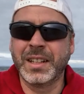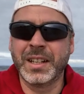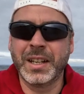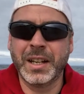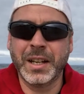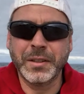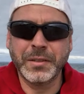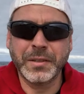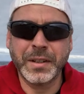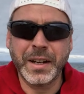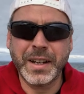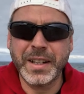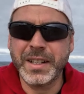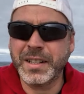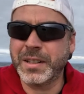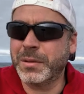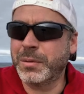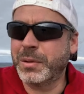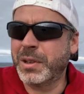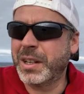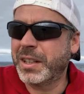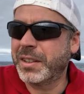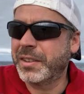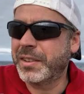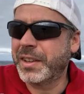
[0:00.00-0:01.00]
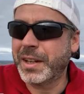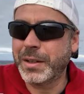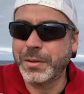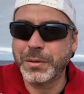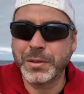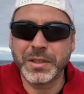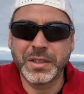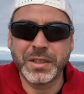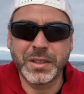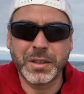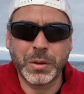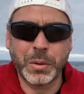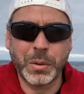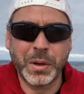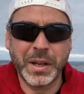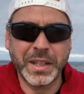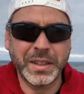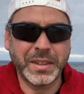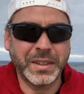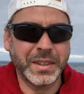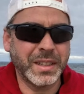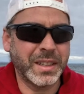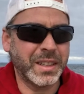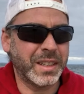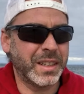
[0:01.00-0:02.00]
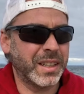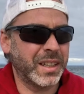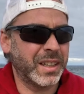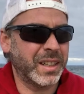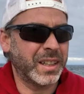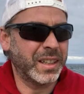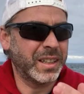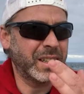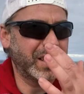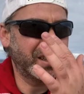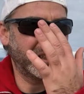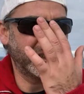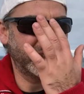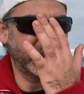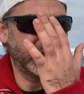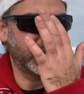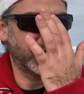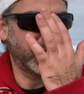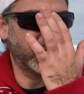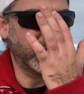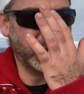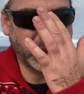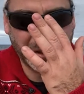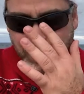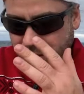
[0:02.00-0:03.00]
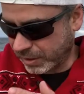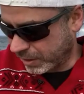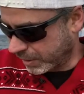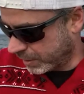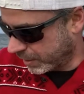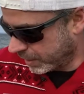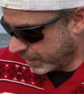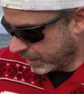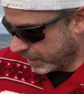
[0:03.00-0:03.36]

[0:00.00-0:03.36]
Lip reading: All right, well, that was quite the haul.